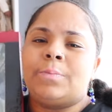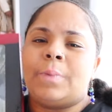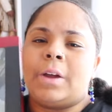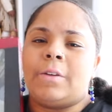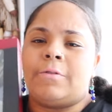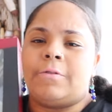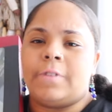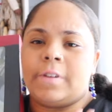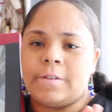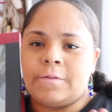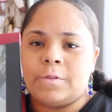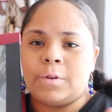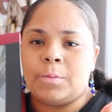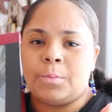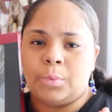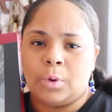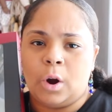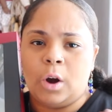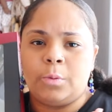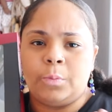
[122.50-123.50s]
my favorite
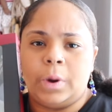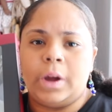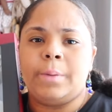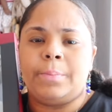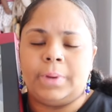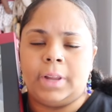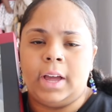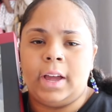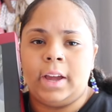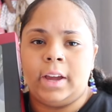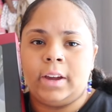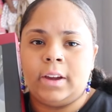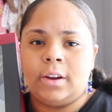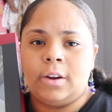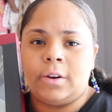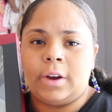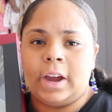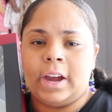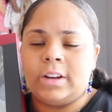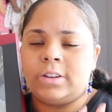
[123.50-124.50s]
Broadway play,
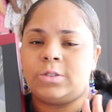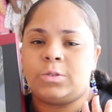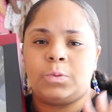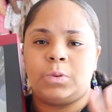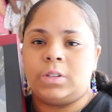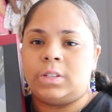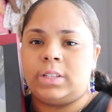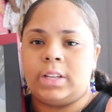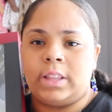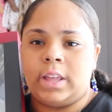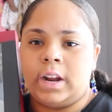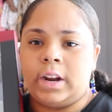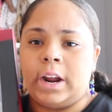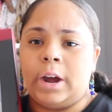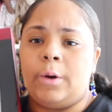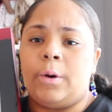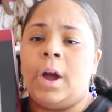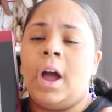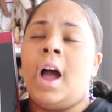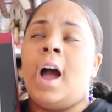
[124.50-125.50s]
okay? I just want to say that
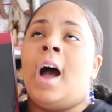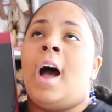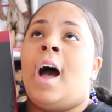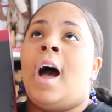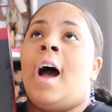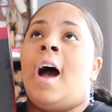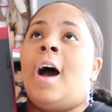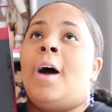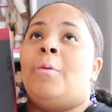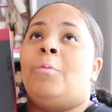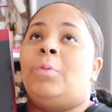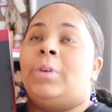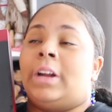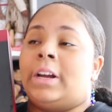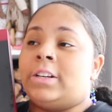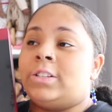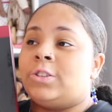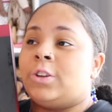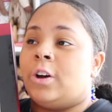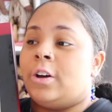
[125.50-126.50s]
now. When
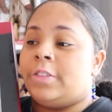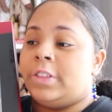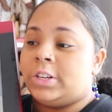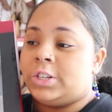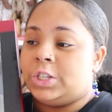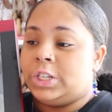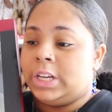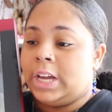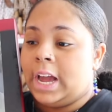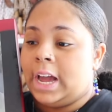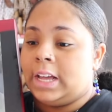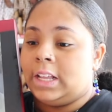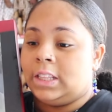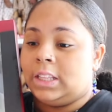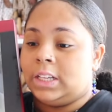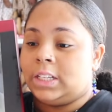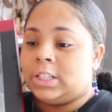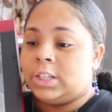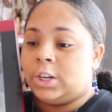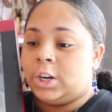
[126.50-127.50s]
I saw that she had
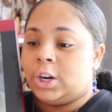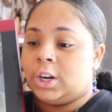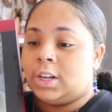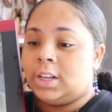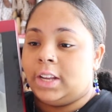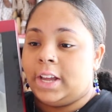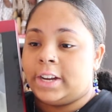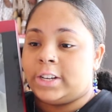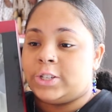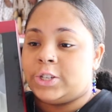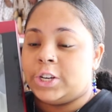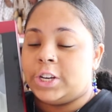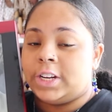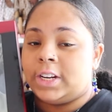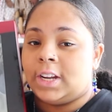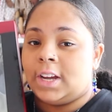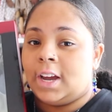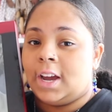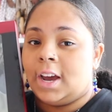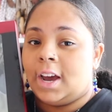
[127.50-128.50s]
this in her
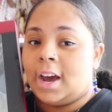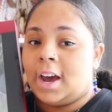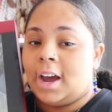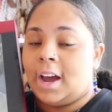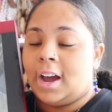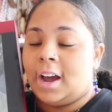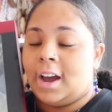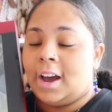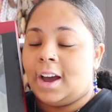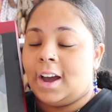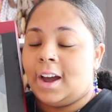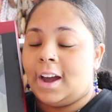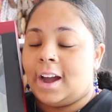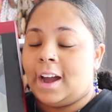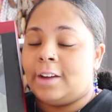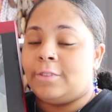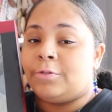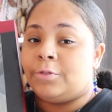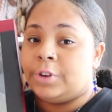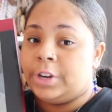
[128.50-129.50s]
collection,
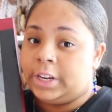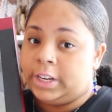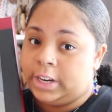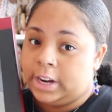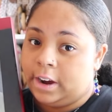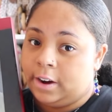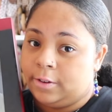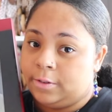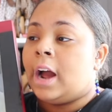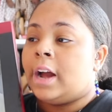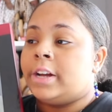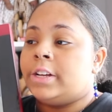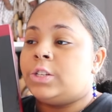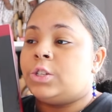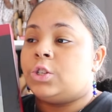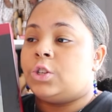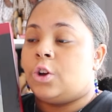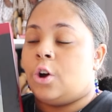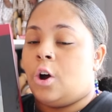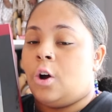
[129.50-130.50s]
I freaked out. I
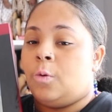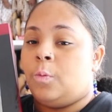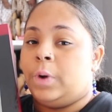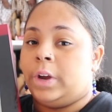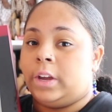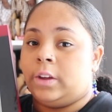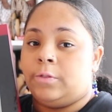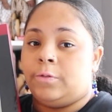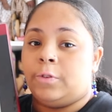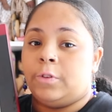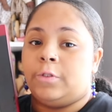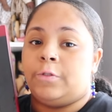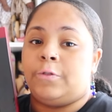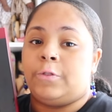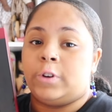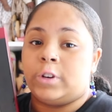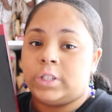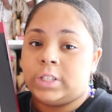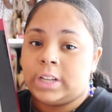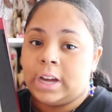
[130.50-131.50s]
saw Wicked for the
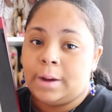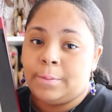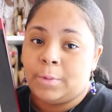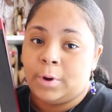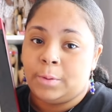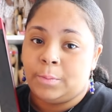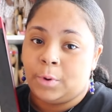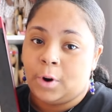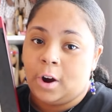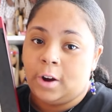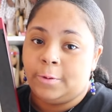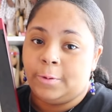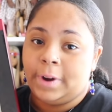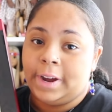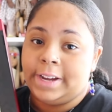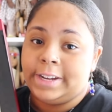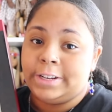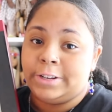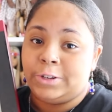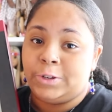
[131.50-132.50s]
first time on
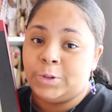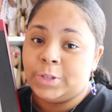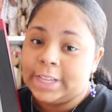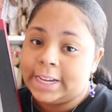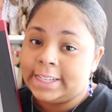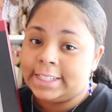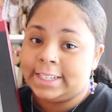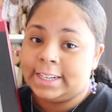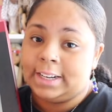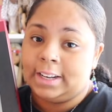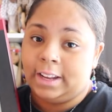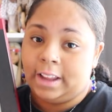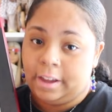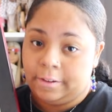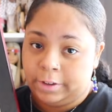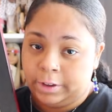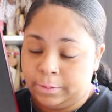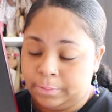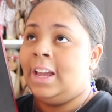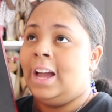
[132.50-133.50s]
Broadway in
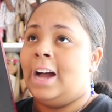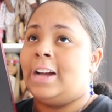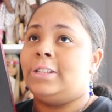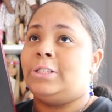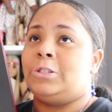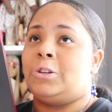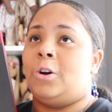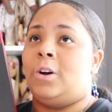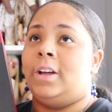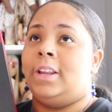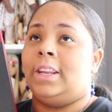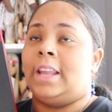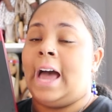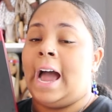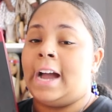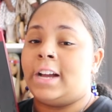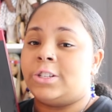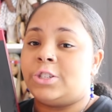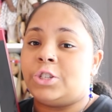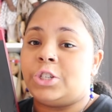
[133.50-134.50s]
2011. I saw it
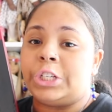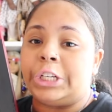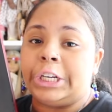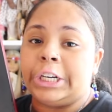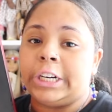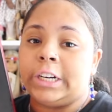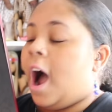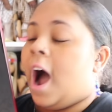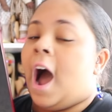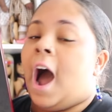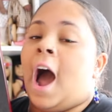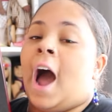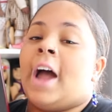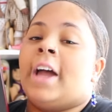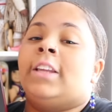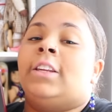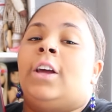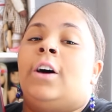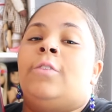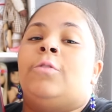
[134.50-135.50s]
last year.
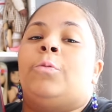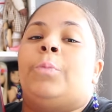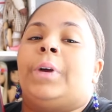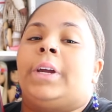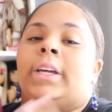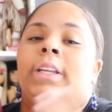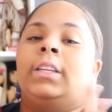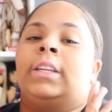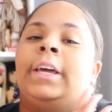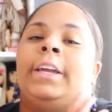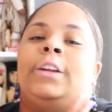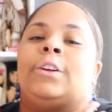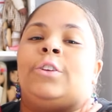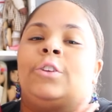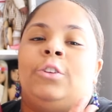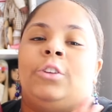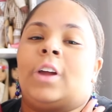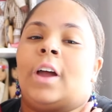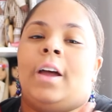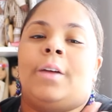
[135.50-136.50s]
I love Wicked.
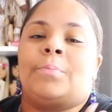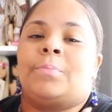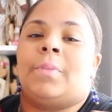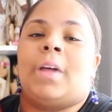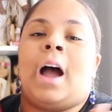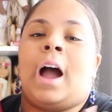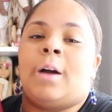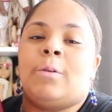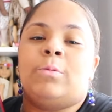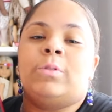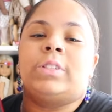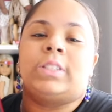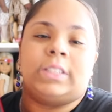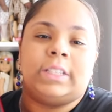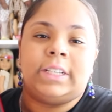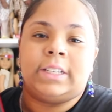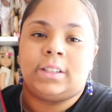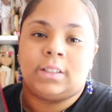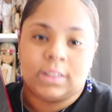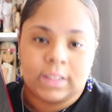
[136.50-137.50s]
Like, I will
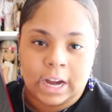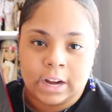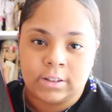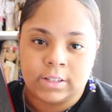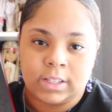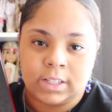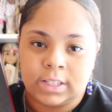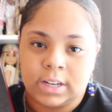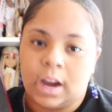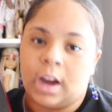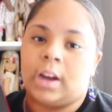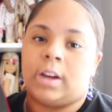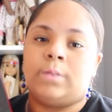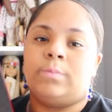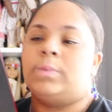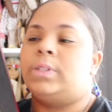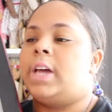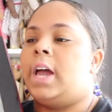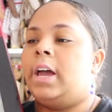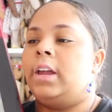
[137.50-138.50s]
see it 1,000
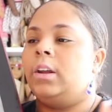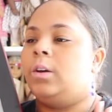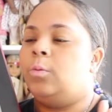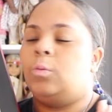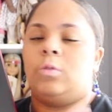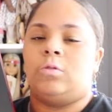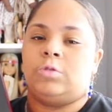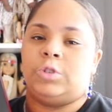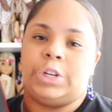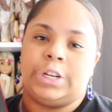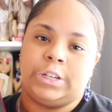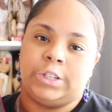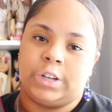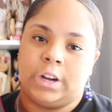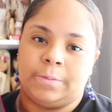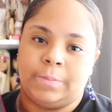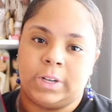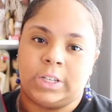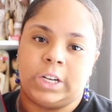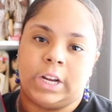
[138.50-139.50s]
times and it won't change
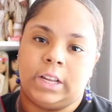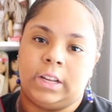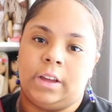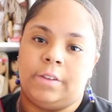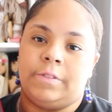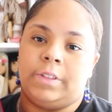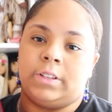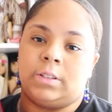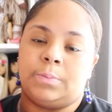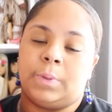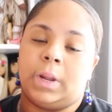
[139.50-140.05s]
how much I love this